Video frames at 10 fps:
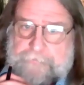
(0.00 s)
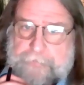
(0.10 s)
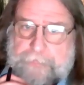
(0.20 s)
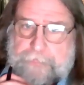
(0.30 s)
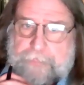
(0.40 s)

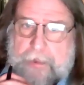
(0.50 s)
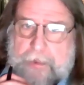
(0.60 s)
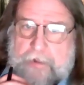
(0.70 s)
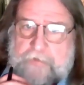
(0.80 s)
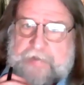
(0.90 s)
sixth
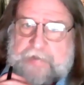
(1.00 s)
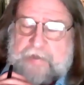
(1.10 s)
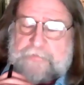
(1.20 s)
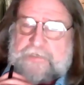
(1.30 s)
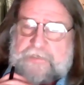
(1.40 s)
of
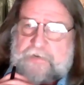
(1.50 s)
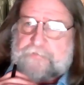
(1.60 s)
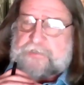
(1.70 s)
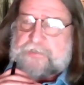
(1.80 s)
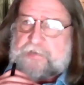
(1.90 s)
Thomas
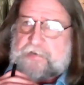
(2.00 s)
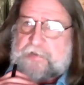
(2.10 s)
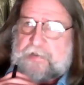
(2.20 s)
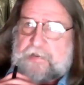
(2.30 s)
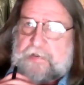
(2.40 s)
Jefferson.
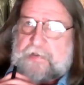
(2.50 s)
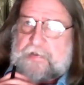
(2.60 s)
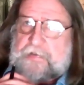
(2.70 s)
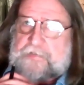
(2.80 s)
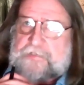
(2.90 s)

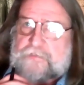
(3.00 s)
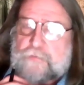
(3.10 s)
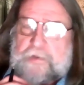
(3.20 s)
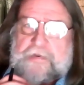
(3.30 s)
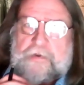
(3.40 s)

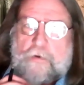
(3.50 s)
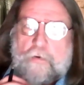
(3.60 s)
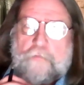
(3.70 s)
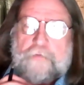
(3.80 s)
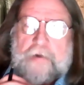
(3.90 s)
It's written
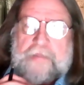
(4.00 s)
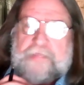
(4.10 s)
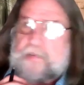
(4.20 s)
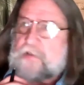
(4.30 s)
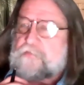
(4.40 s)
over, I
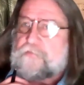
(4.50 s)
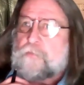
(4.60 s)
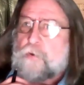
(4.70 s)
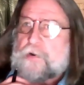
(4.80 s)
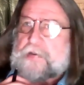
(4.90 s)
think,
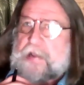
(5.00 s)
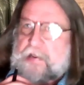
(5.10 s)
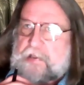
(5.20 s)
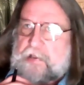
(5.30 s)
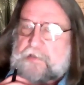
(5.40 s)
4
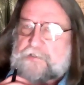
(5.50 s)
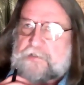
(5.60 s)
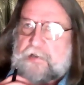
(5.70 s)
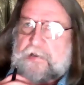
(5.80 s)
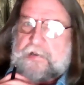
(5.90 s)

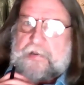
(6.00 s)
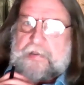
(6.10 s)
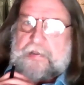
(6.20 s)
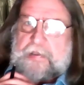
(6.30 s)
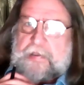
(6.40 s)
decades.
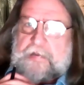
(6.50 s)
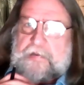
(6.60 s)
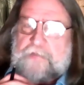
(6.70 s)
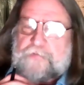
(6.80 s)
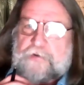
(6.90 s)

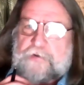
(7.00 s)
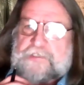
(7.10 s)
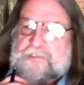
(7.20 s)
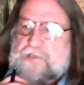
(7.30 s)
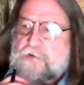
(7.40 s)
And if you're a
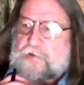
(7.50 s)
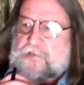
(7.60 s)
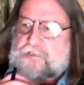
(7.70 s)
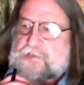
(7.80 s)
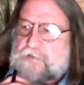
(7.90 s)

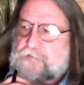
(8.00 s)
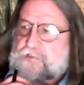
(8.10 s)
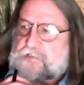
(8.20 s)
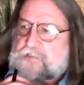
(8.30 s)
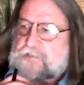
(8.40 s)
serious
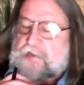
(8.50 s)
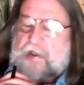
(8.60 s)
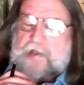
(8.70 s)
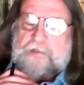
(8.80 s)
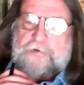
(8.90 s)
Jefferson
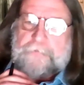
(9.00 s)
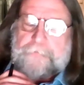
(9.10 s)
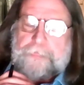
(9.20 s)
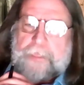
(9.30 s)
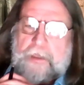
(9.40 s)
scholar,
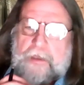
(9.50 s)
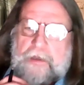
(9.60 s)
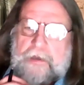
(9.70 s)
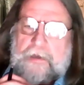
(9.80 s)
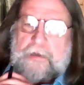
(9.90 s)

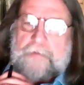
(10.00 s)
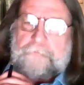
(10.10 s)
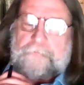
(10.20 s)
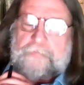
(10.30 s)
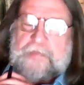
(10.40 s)

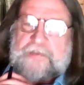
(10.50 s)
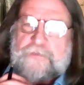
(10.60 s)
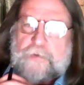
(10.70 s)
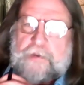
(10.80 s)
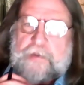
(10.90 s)

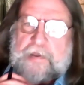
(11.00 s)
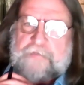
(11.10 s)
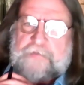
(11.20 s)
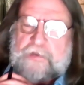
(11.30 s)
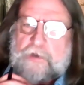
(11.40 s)
that's where you
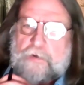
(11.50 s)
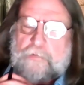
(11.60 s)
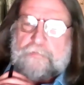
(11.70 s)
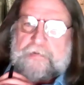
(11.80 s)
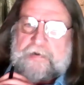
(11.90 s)
have to
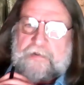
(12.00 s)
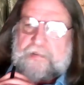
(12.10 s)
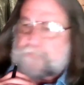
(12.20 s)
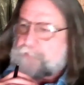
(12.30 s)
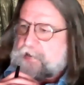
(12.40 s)
go. And I'll
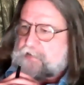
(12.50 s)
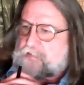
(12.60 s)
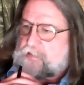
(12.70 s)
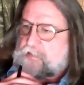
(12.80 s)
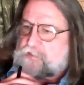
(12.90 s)
get
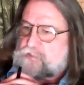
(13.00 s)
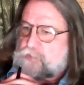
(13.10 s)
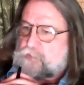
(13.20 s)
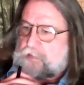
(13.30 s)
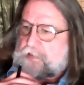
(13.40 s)
back to that
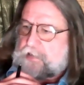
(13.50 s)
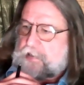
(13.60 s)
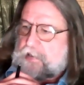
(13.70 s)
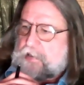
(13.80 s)
shortly.